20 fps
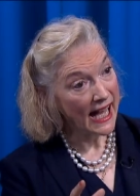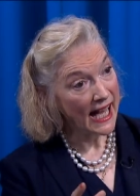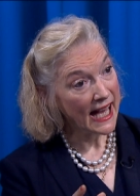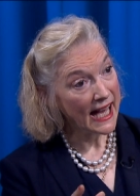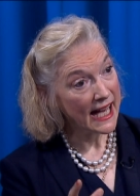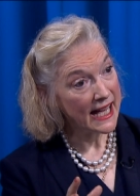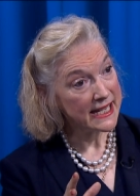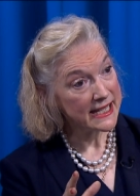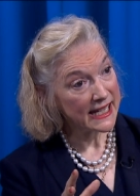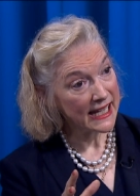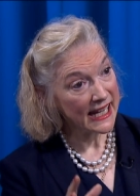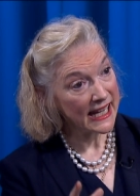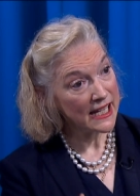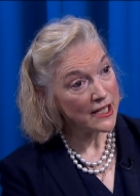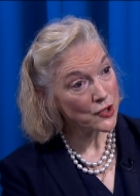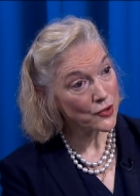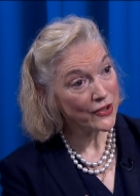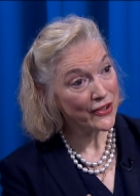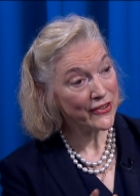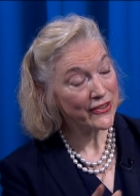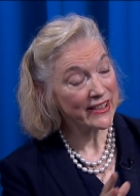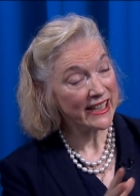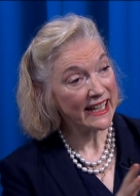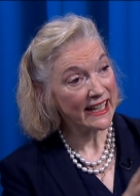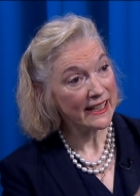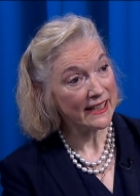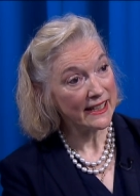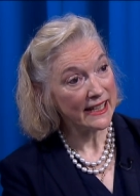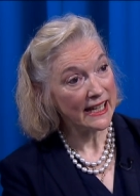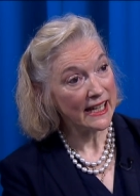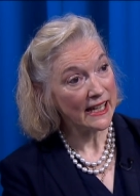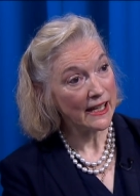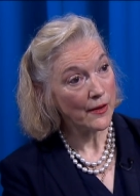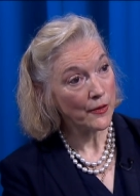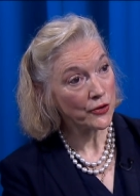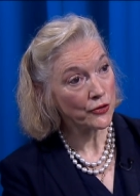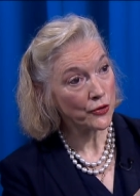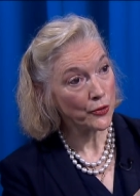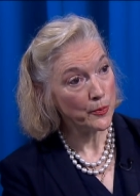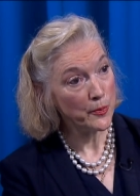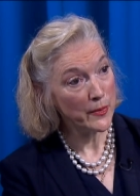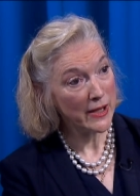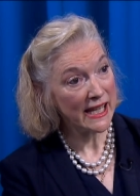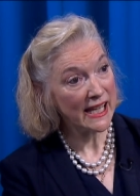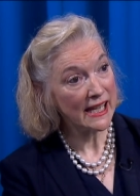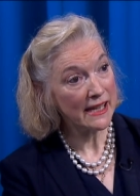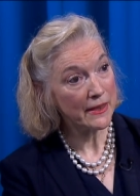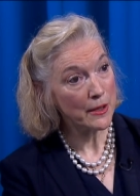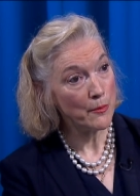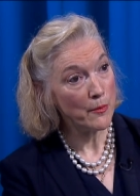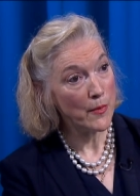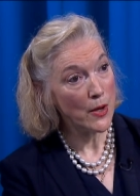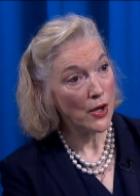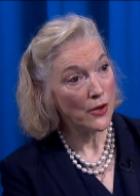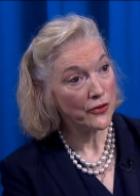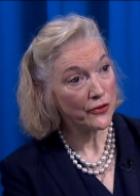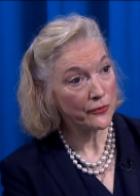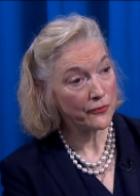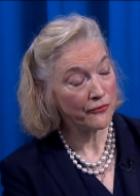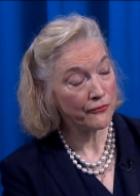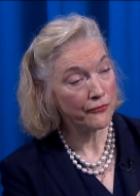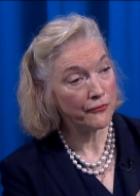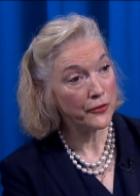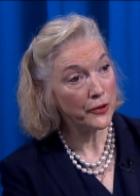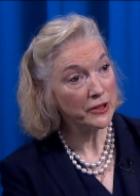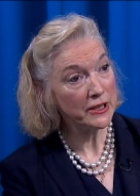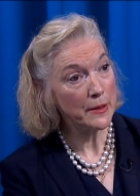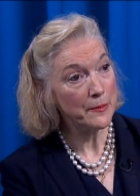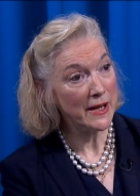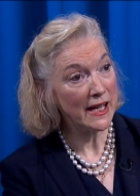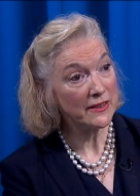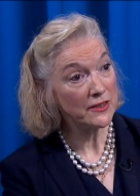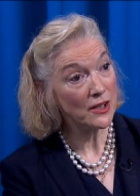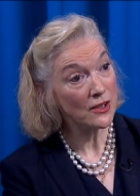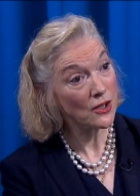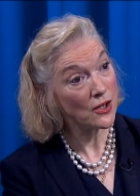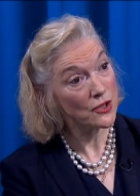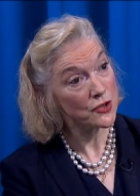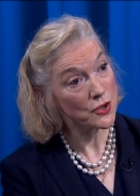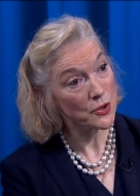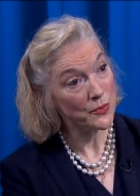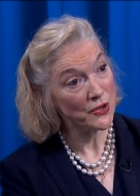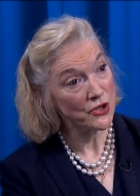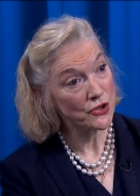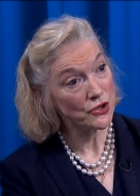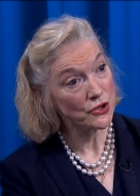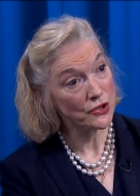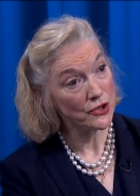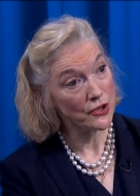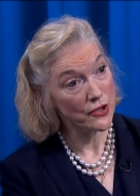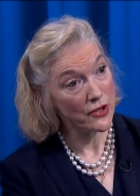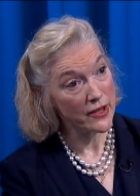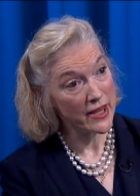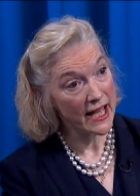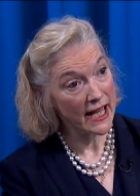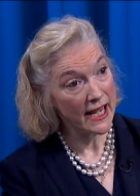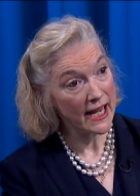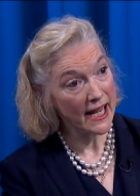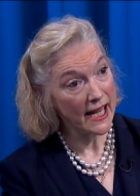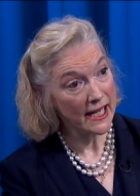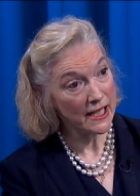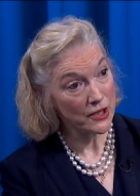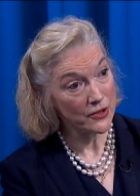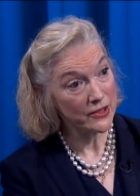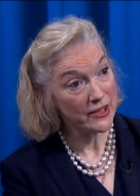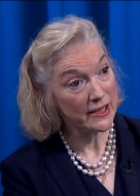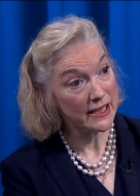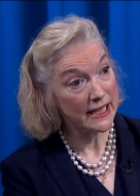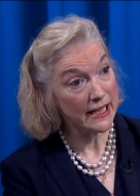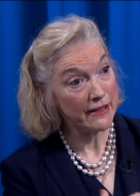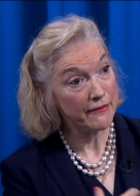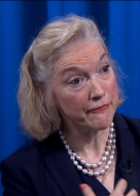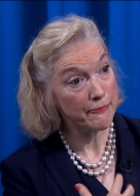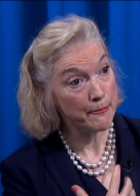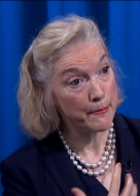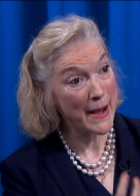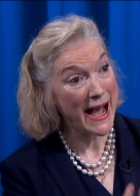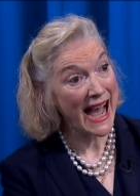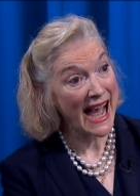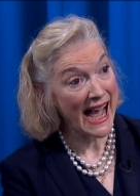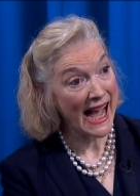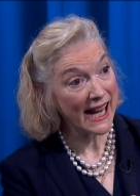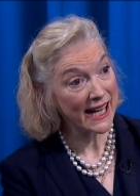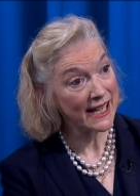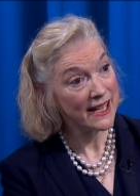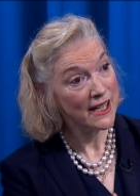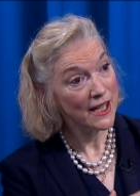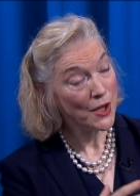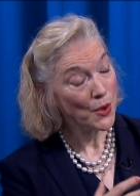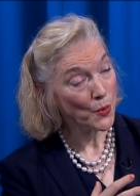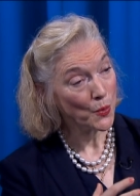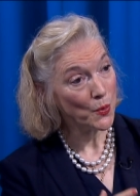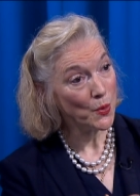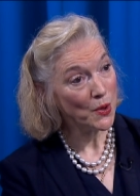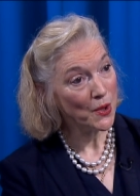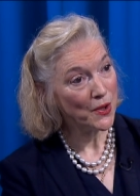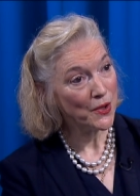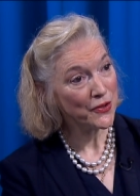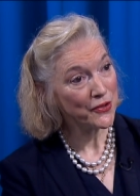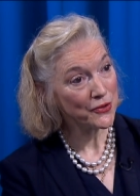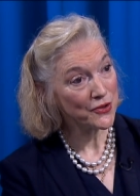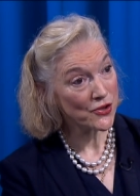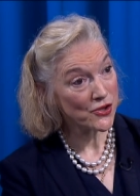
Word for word: And interestingly, to me, the most fundamental contribution that I could give back was to